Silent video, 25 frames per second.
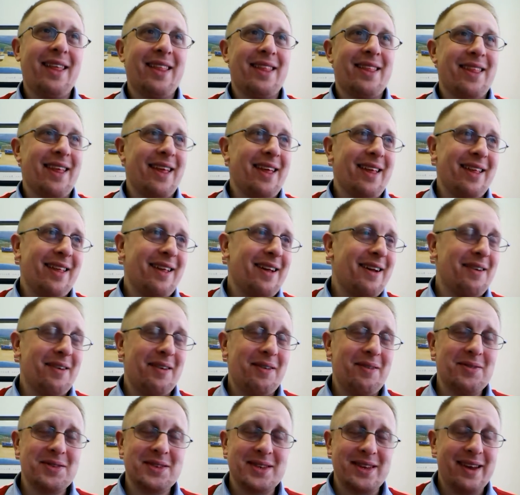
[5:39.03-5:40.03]

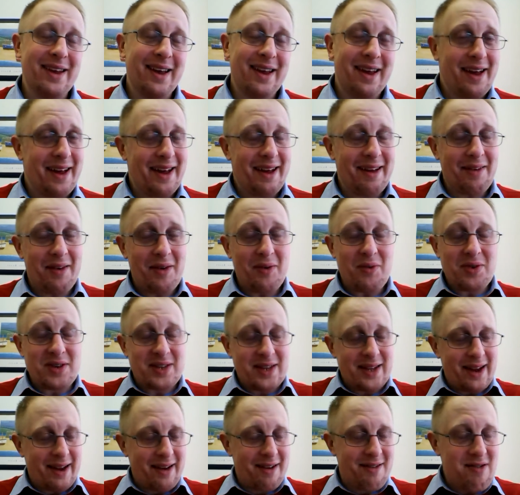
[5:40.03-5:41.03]
it was
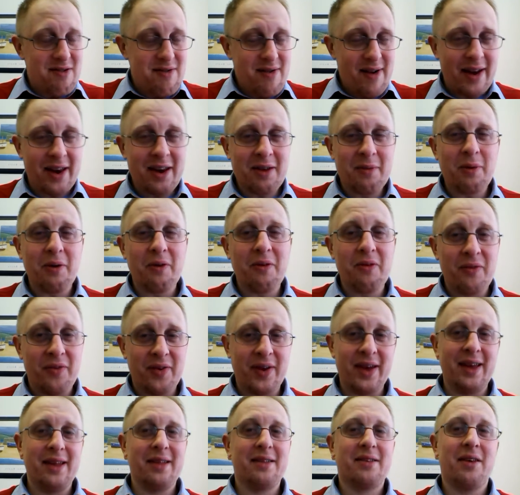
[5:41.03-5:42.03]
an incredible
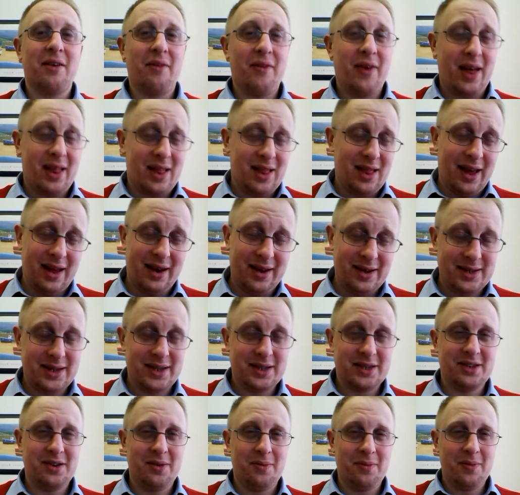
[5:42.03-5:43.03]
feat of
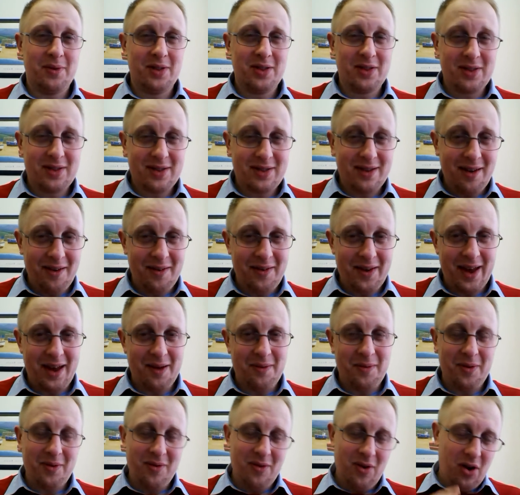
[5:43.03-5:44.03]
athleticism. Don't get
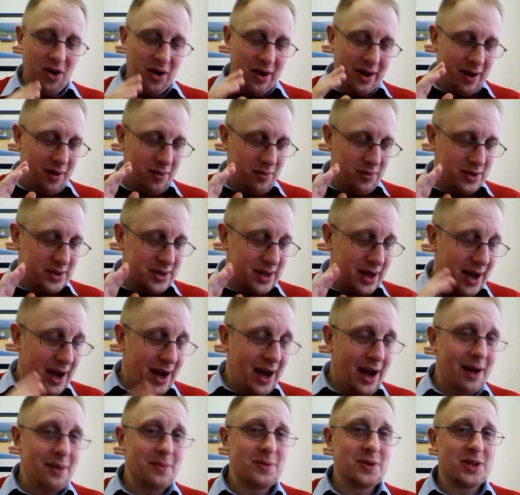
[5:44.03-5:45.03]
me wrong, it was
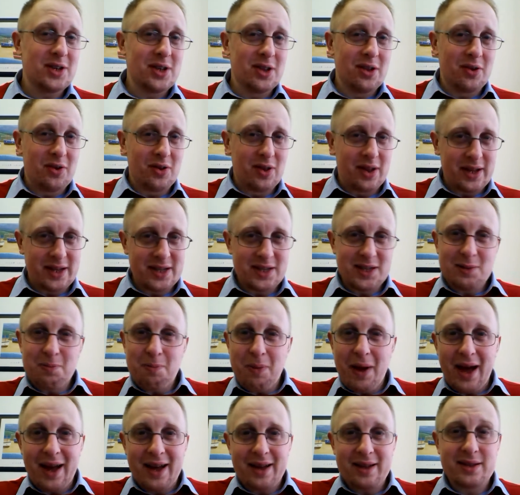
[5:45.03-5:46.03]
absolutely
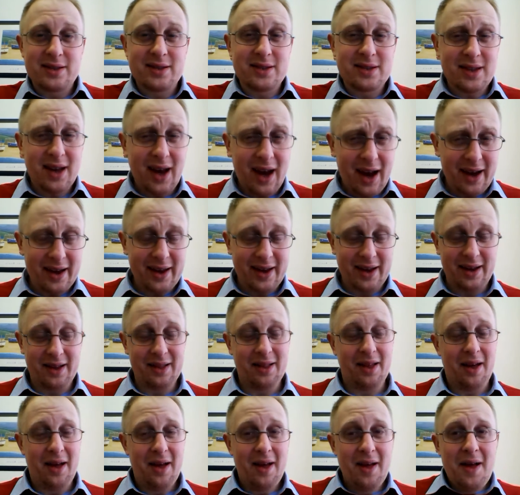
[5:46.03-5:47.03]

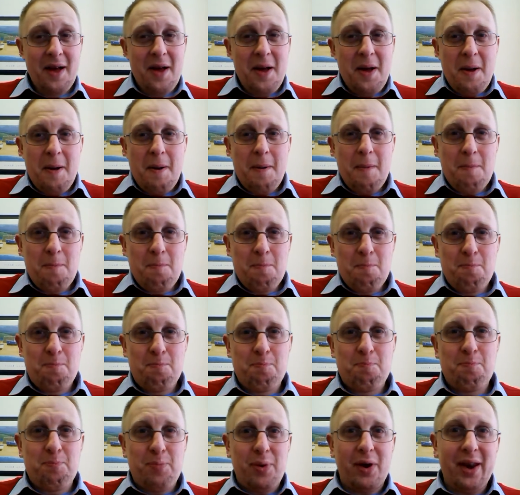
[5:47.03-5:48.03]
spectacular.
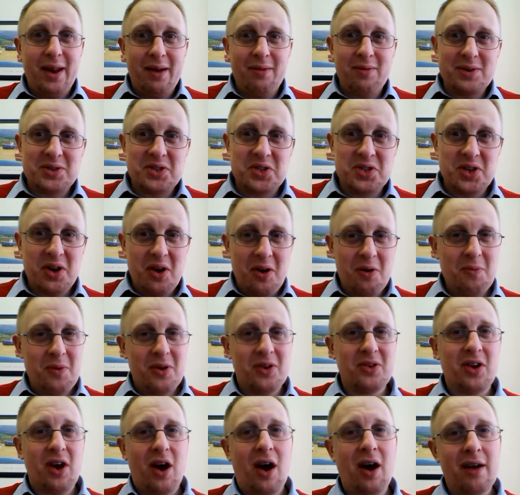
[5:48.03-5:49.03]
But it was so
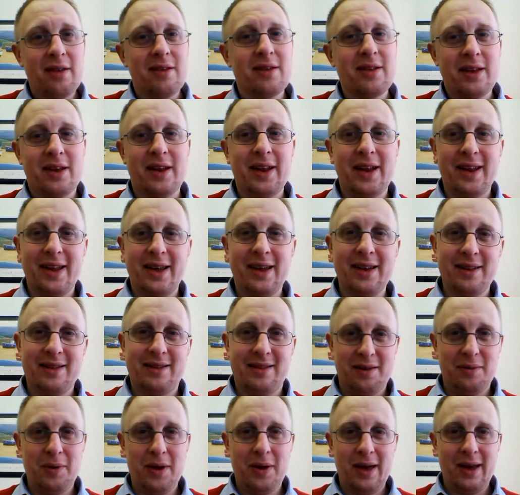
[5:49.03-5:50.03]
much harder than it needed
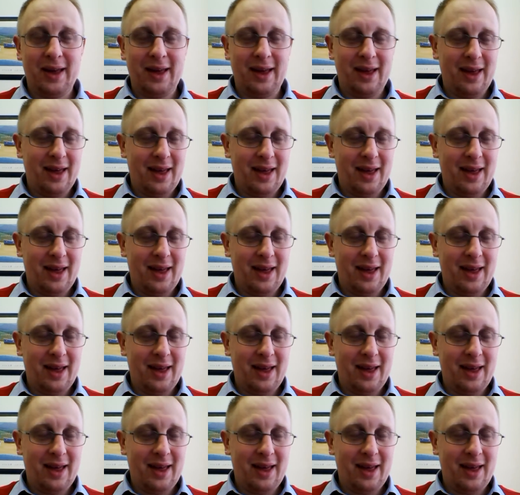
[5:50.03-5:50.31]
to be.